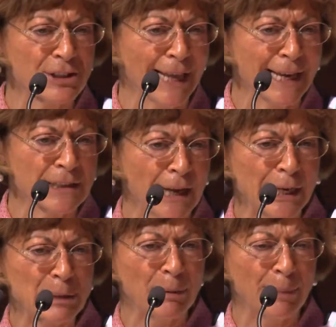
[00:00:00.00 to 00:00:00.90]
late
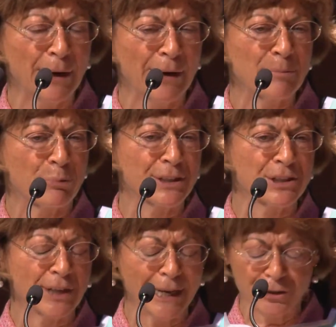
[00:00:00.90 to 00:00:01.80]
nights preparing
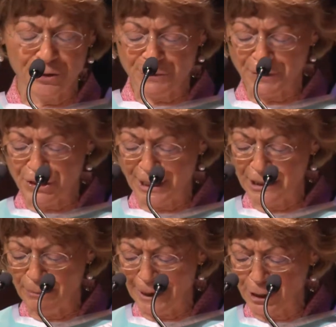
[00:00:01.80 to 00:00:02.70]
presentations for senior
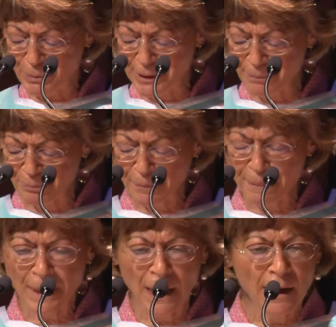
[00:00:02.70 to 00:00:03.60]
management.
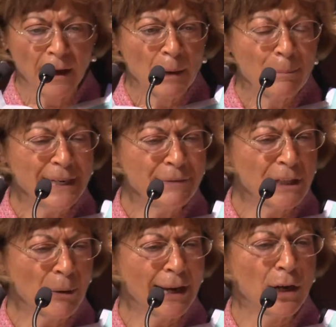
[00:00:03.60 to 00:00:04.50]
But even
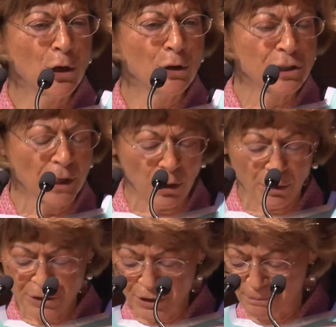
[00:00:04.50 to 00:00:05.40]
though I learned a
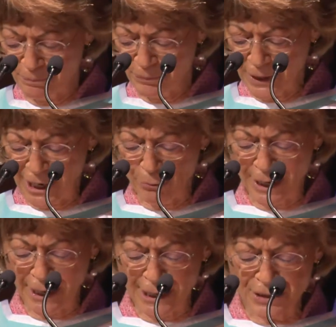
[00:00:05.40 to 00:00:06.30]
lot, I
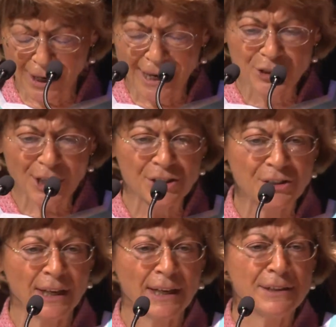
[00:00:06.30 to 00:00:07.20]
realised I just
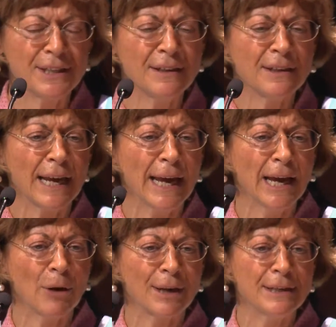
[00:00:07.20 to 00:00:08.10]
didn't
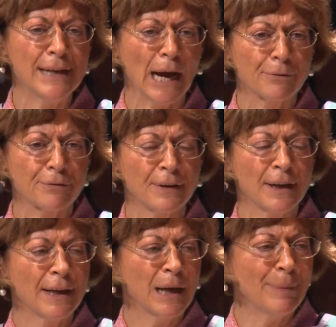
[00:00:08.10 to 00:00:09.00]
care enough
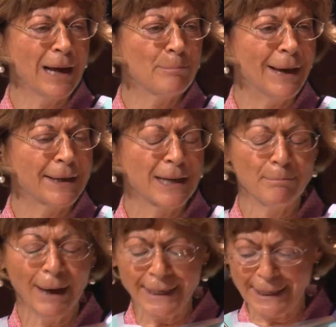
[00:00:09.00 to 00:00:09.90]
about making
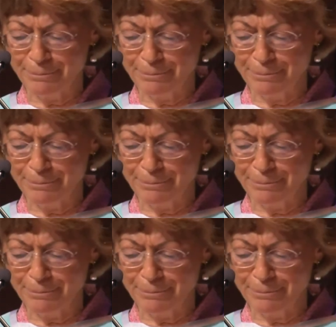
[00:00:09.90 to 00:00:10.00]
money.